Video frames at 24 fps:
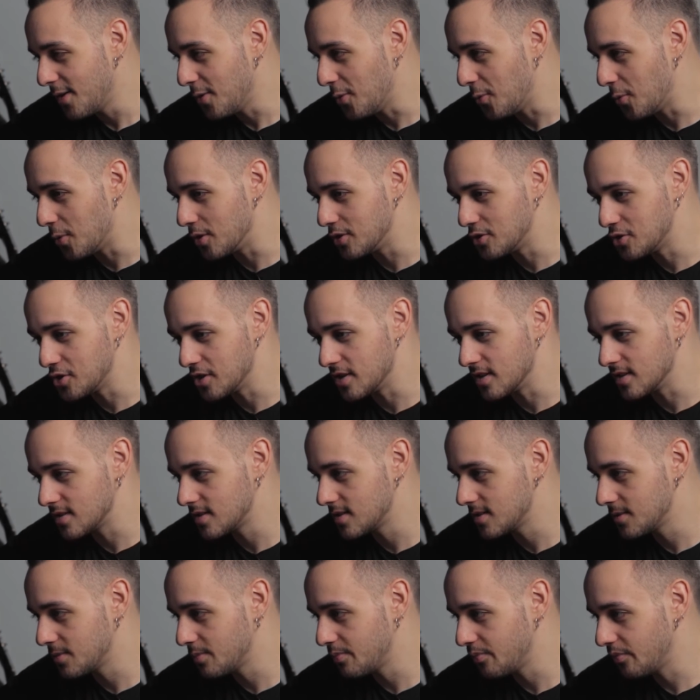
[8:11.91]
which
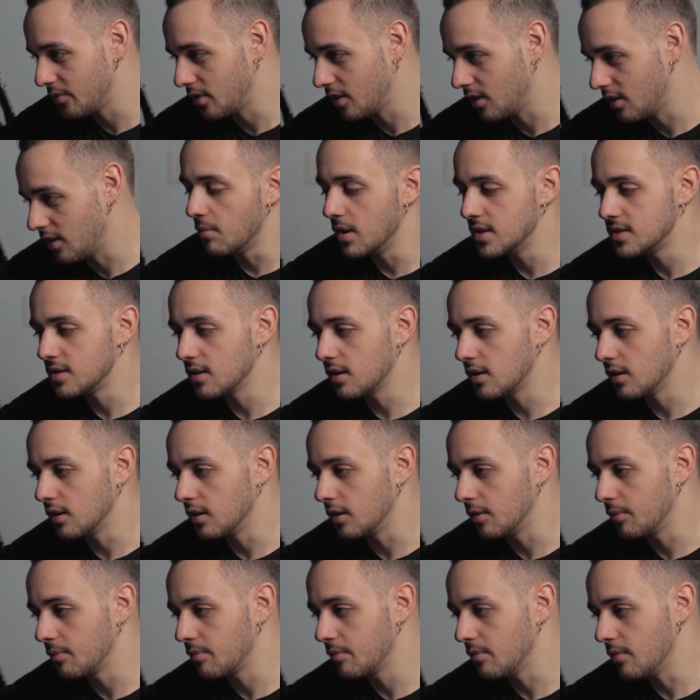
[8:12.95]
is
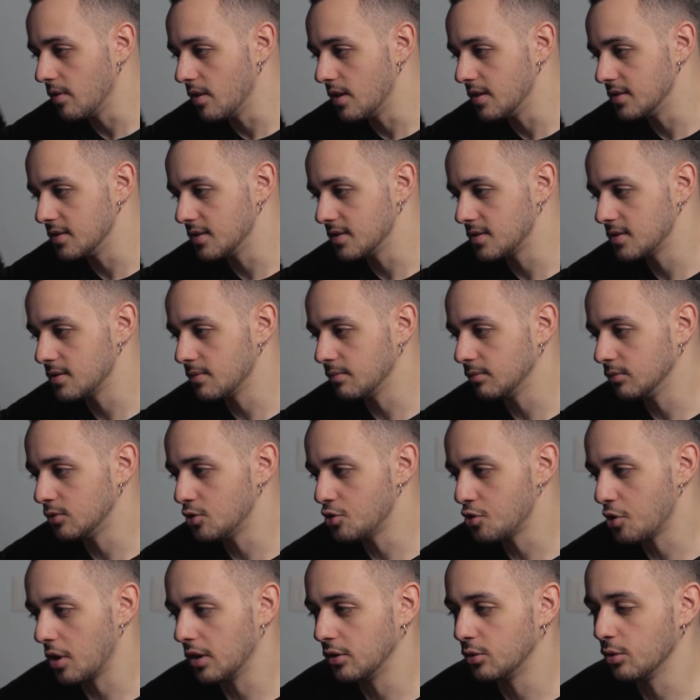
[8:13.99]
basically this is
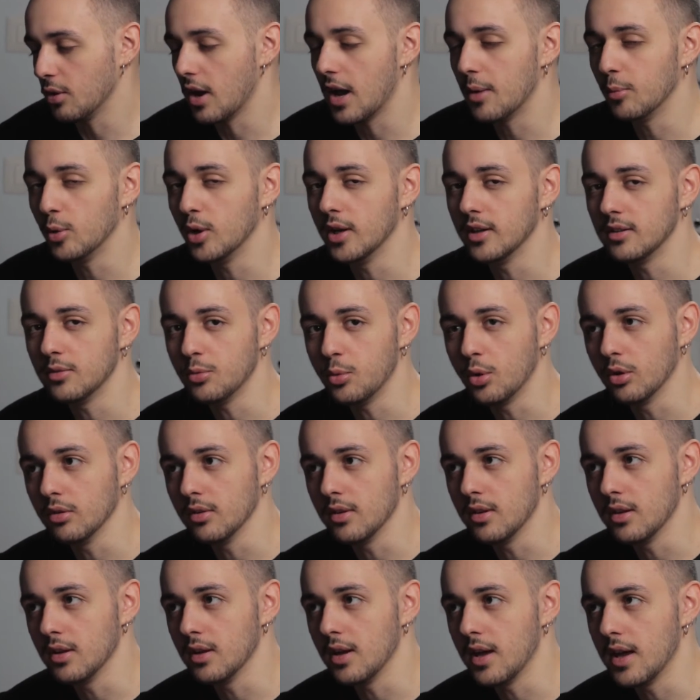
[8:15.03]
trying to emulate
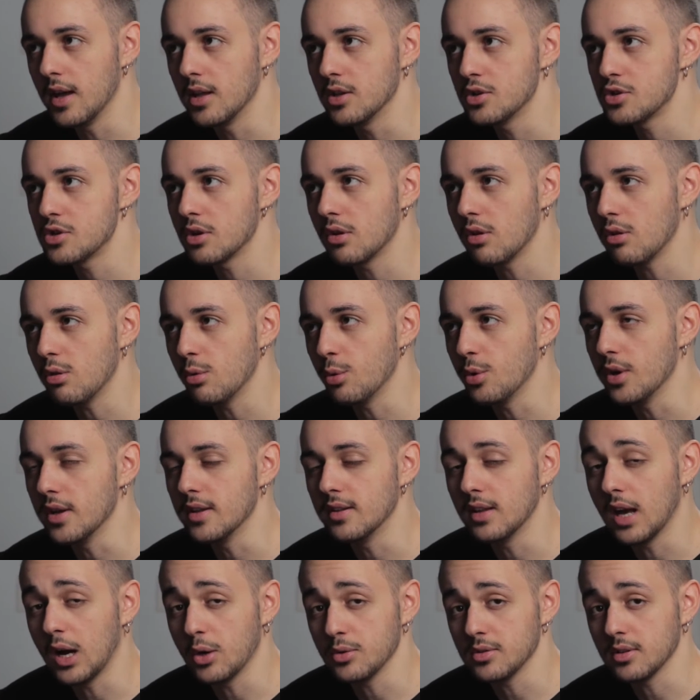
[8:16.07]
what the
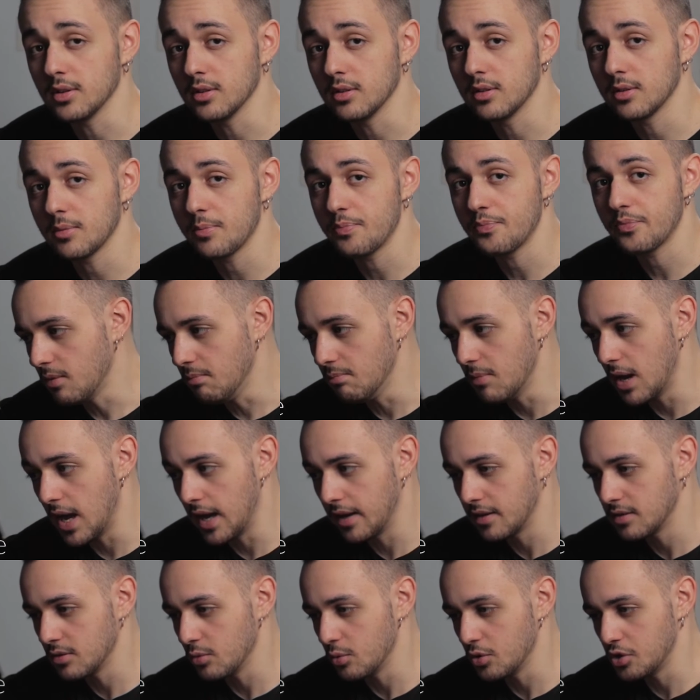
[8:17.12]
H3000
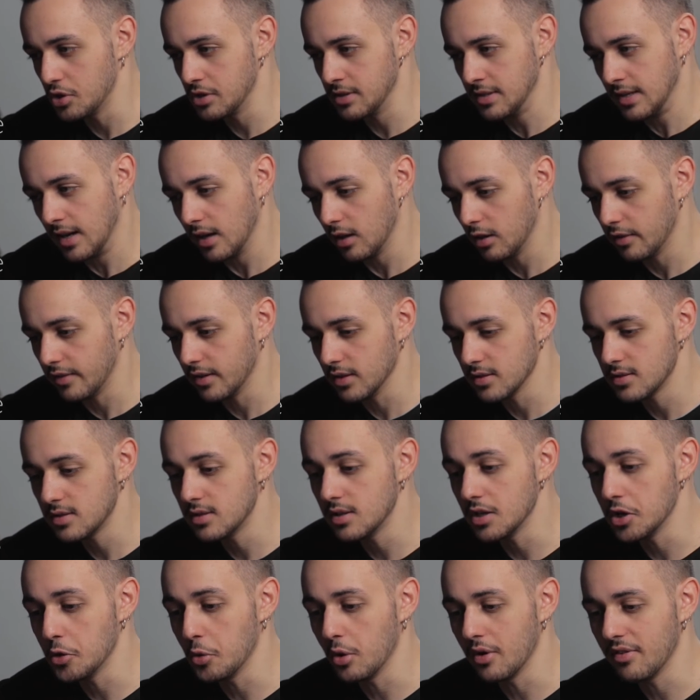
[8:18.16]
makes, which is kind of a
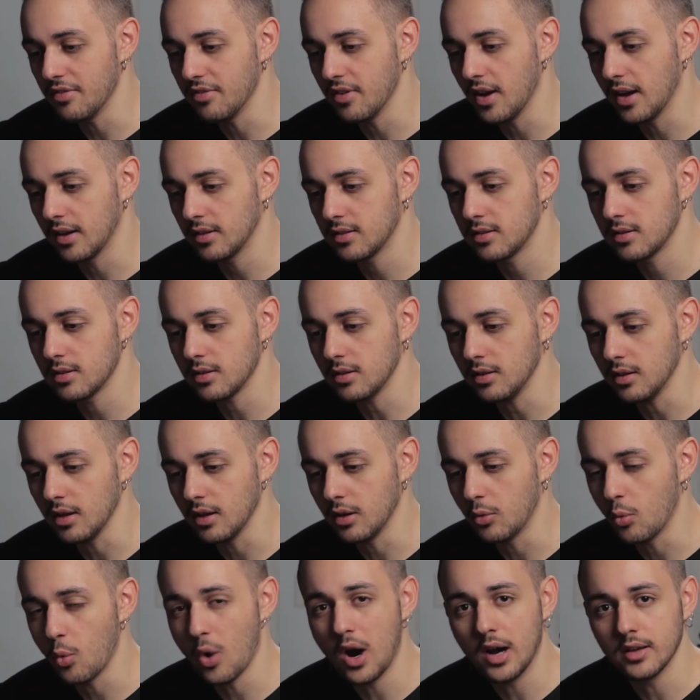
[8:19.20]
stereo effect
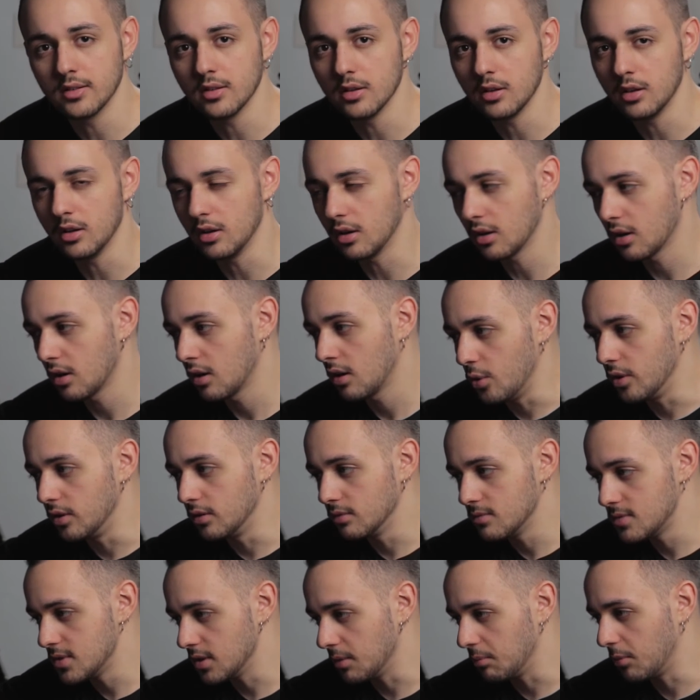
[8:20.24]
like widener
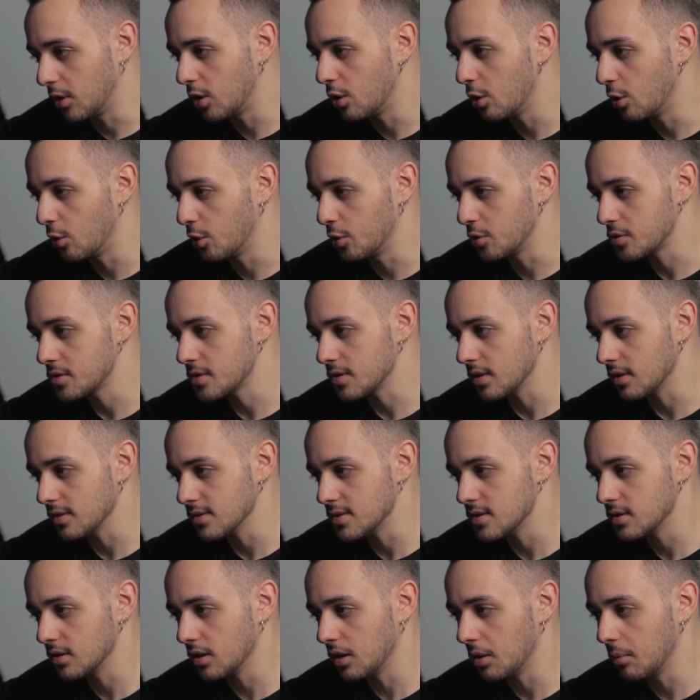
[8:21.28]
with some chorus
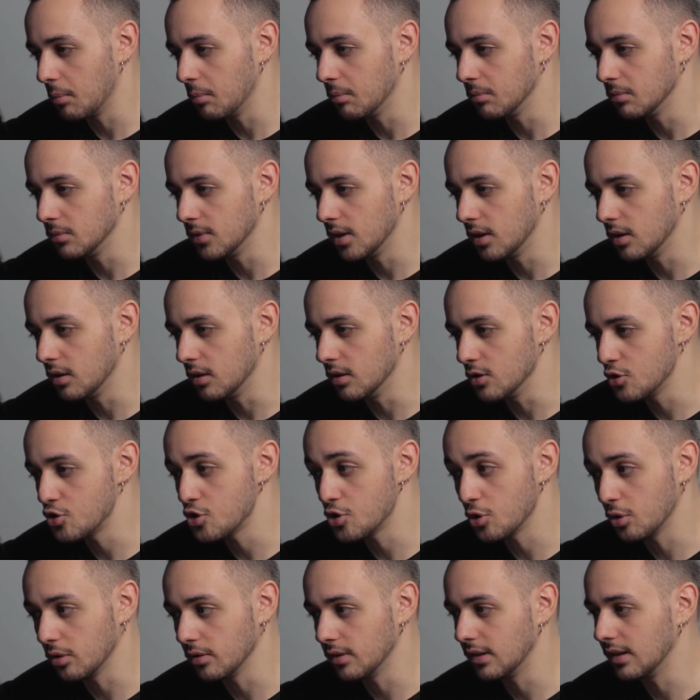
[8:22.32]
and some
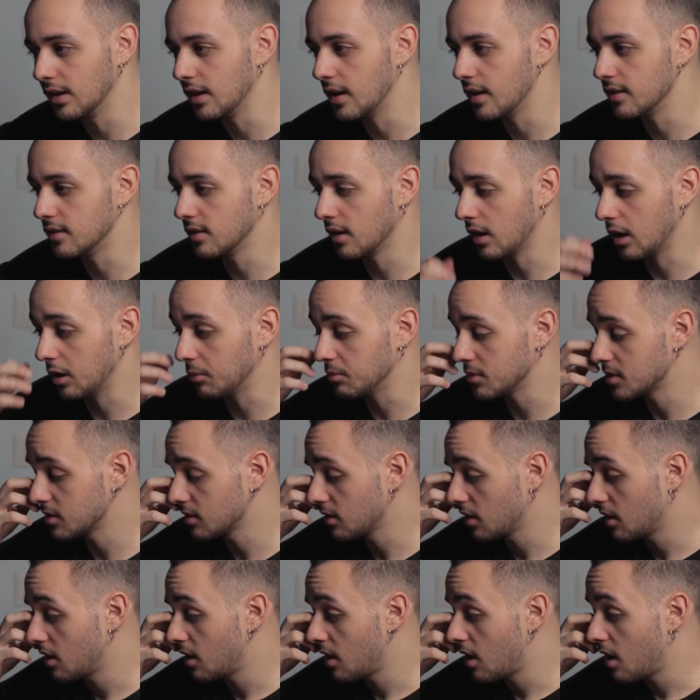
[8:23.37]
short delay times,
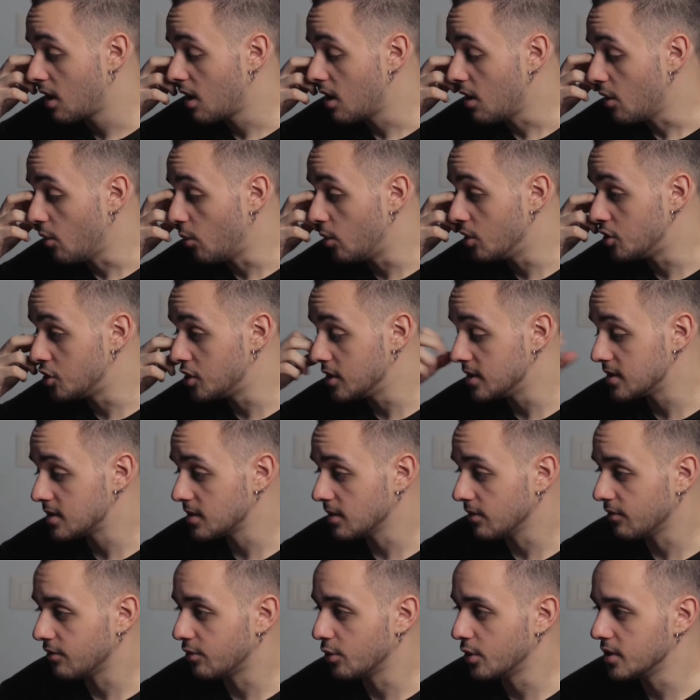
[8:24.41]
which
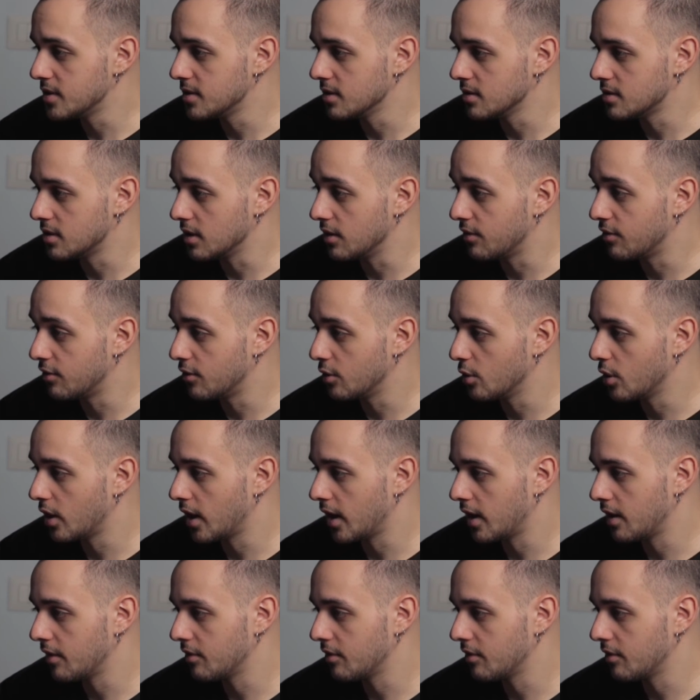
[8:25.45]
is, for instance, if you're